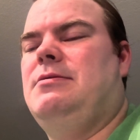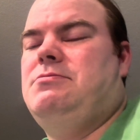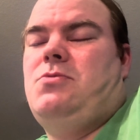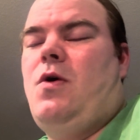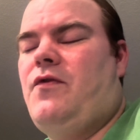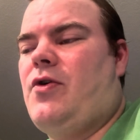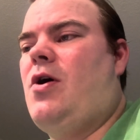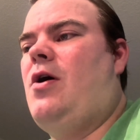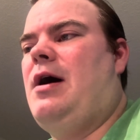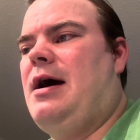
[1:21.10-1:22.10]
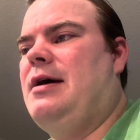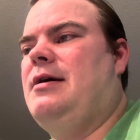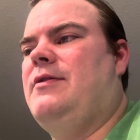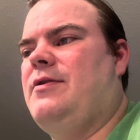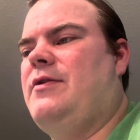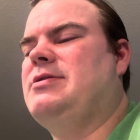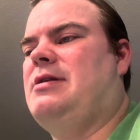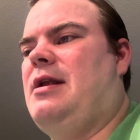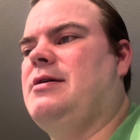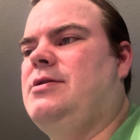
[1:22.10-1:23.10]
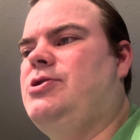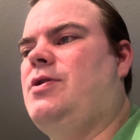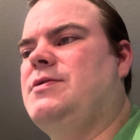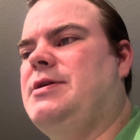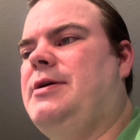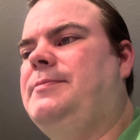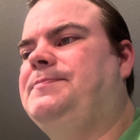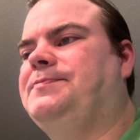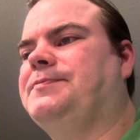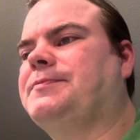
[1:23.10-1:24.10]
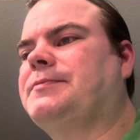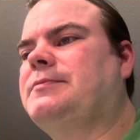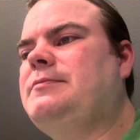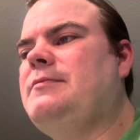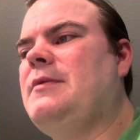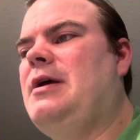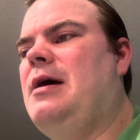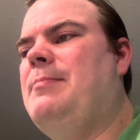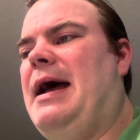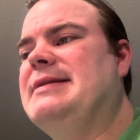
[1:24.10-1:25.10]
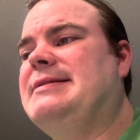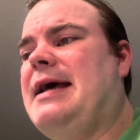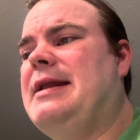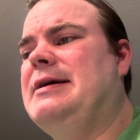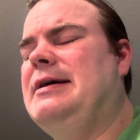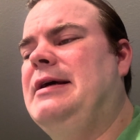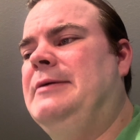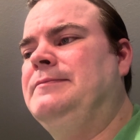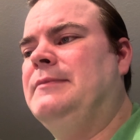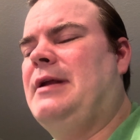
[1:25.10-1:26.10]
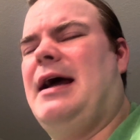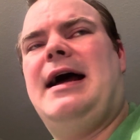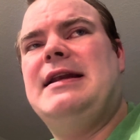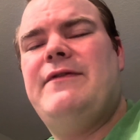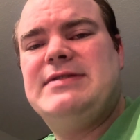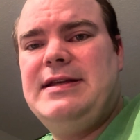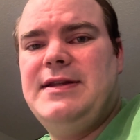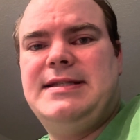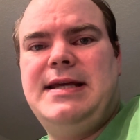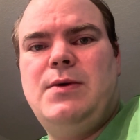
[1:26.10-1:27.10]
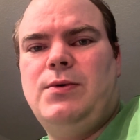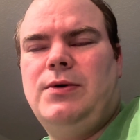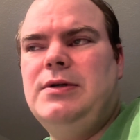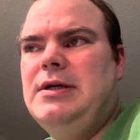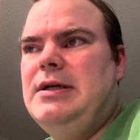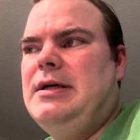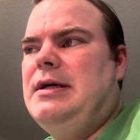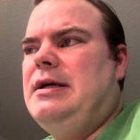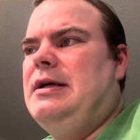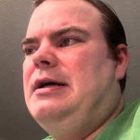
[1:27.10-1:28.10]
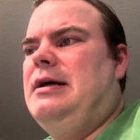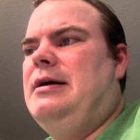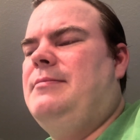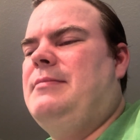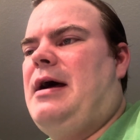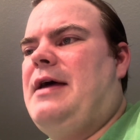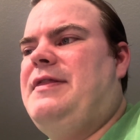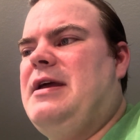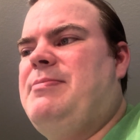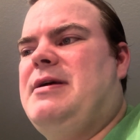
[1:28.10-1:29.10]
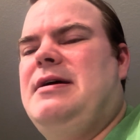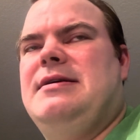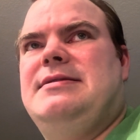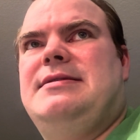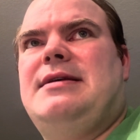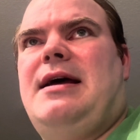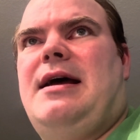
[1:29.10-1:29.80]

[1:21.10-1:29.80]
overall, there's a lot of good jokes in there. Bad Santa. I never seen the sequel. I think because